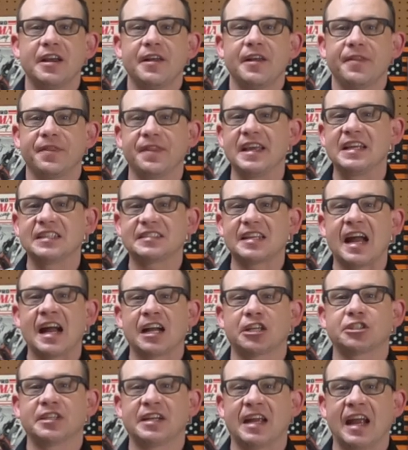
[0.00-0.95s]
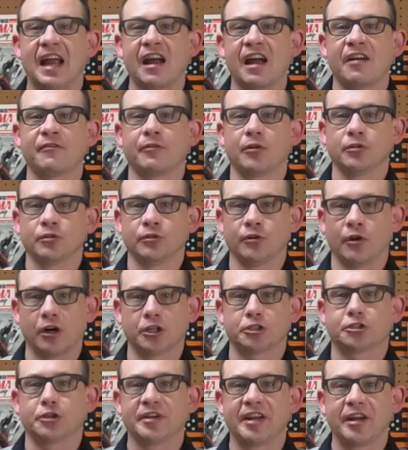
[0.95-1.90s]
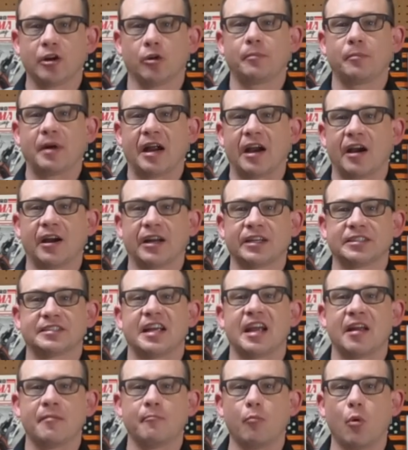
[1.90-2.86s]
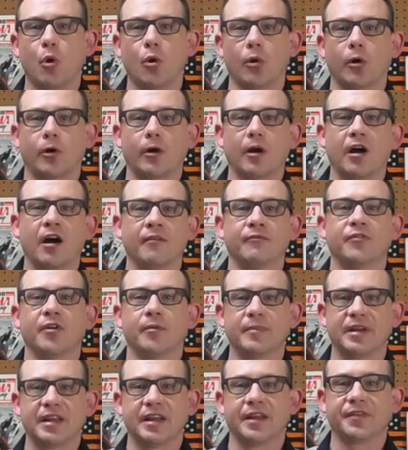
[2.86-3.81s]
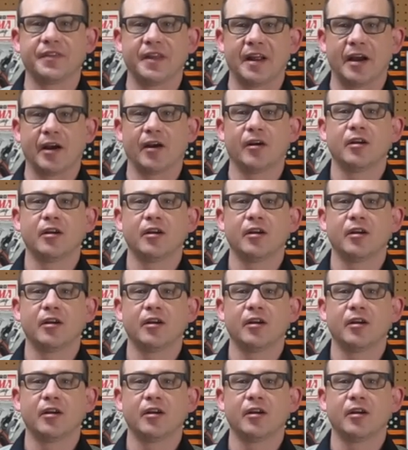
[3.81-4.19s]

These actually have larger needle bearings and more of them in there.